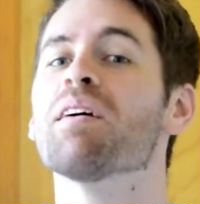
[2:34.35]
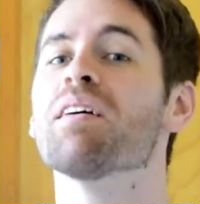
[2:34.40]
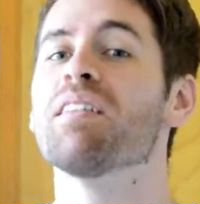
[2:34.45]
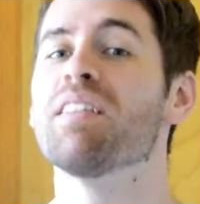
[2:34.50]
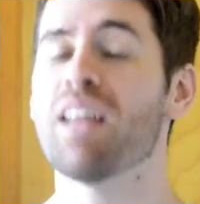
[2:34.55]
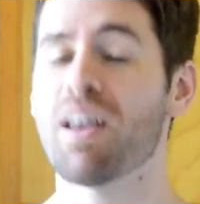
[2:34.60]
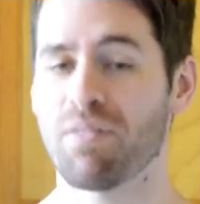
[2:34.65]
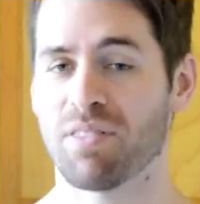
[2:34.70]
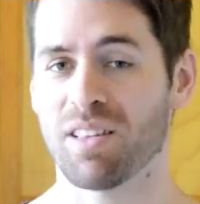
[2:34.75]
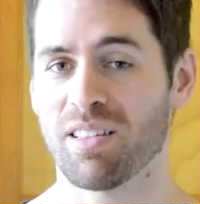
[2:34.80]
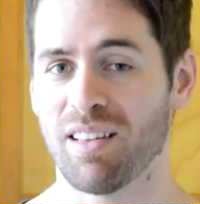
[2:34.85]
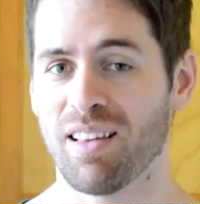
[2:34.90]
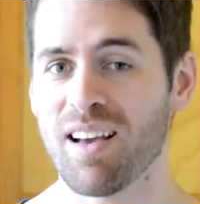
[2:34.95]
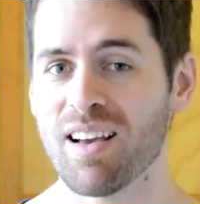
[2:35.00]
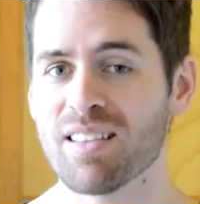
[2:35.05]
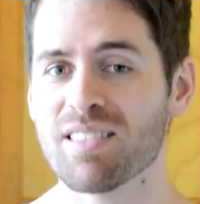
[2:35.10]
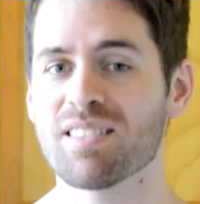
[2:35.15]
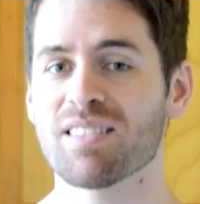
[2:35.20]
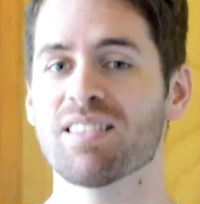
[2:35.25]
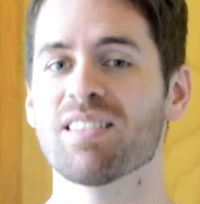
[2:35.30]

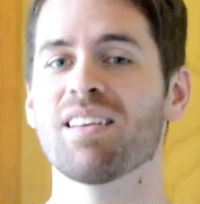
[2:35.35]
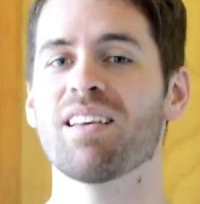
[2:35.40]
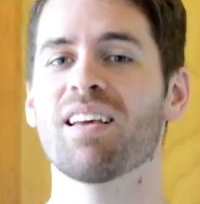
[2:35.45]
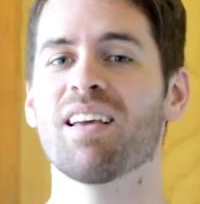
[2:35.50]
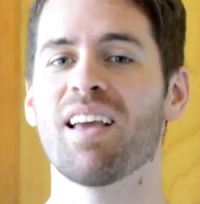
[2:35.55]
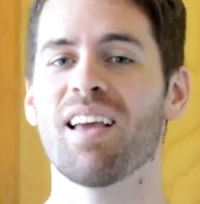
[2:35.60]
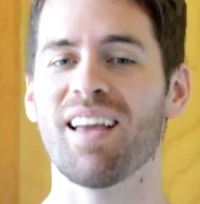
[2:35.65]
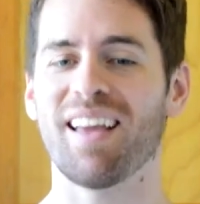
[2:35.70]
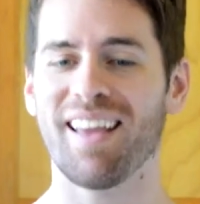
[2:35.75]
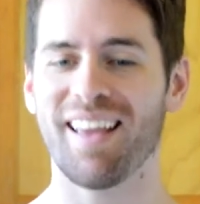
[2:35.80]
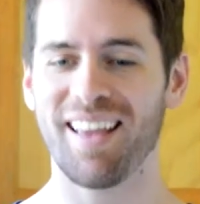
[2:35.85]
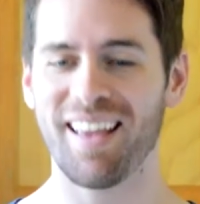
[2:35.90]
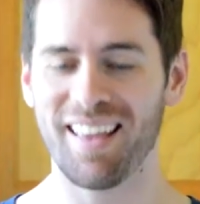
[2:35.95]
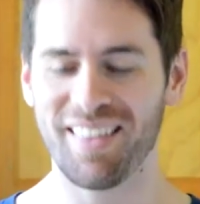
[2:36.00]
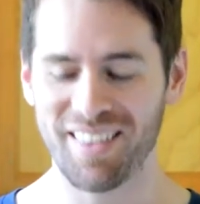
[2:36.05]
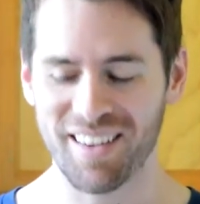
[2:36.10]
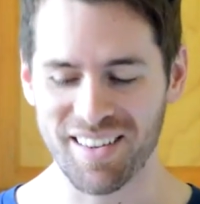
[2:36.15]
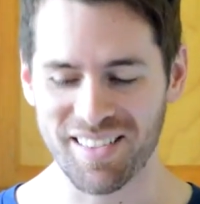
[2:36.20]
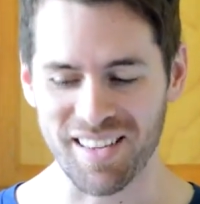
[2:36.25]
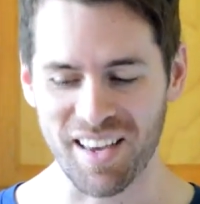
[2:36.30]
Nevertheless,
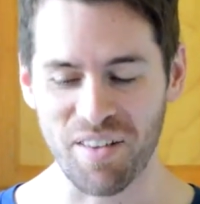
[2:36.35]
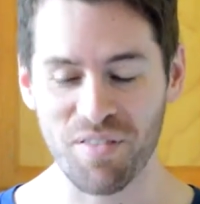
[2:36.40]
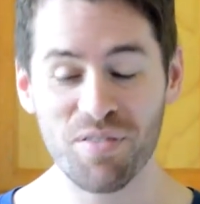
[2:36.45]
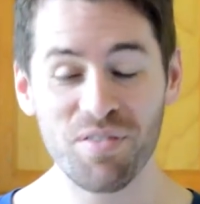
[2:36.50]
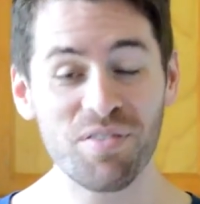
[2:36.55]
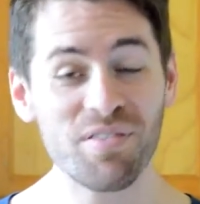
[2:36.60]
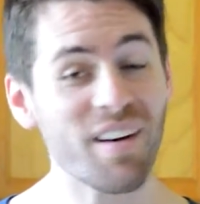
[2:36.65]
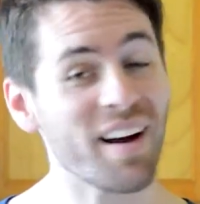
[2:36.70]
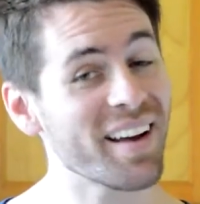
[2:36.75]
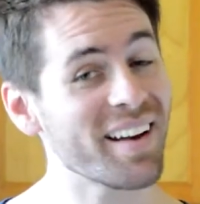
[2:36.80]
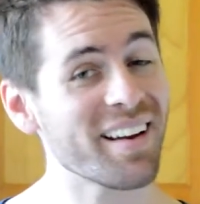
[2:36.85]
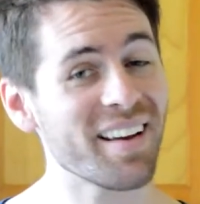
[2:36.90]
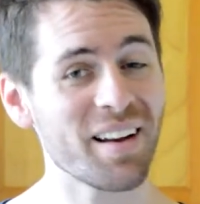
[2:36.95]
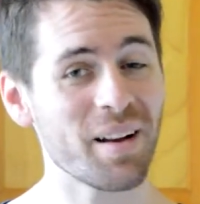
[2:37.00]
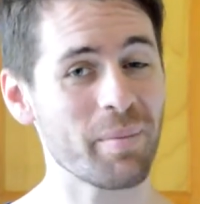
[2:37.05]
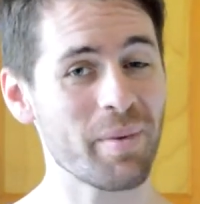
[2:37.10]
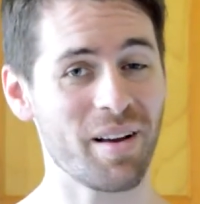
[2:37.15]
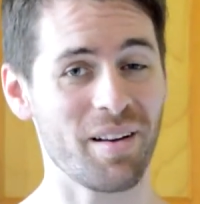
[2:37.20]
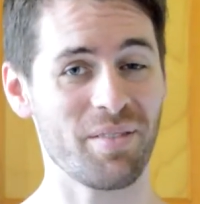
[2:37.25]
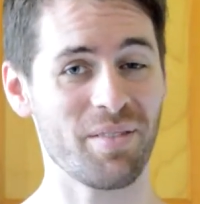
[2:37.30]
there's a finite
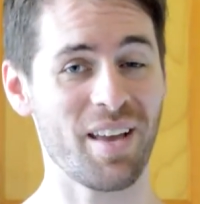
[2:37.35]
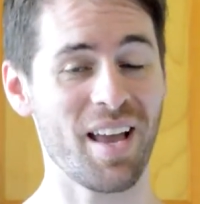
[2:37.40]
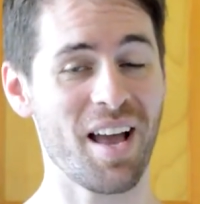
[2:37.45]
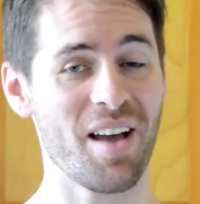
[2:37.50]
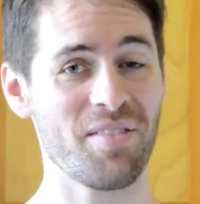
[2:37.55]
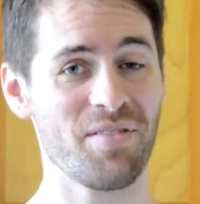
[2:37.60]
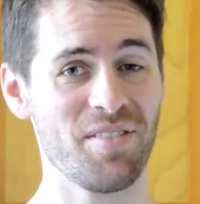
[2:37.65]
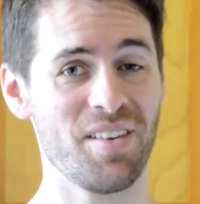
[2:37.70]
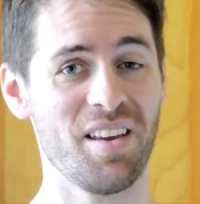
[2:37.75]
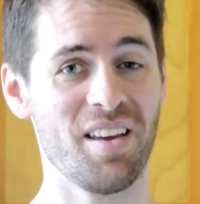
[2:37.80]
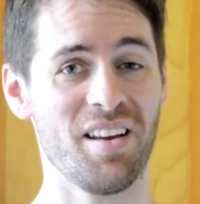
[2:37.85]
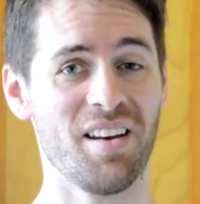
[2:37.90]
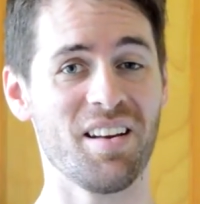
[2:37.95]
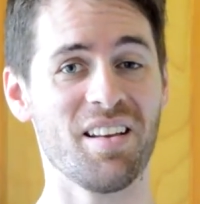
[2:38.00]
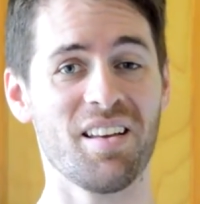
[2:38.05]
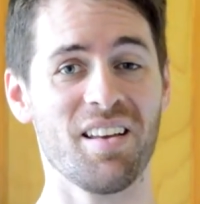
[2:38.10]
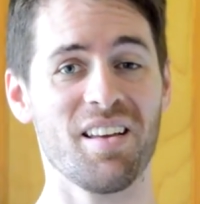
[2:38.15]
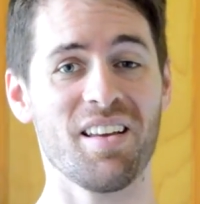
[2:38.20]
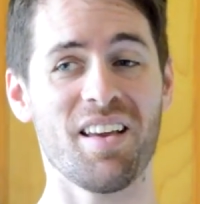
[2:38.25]
amount of caffeine.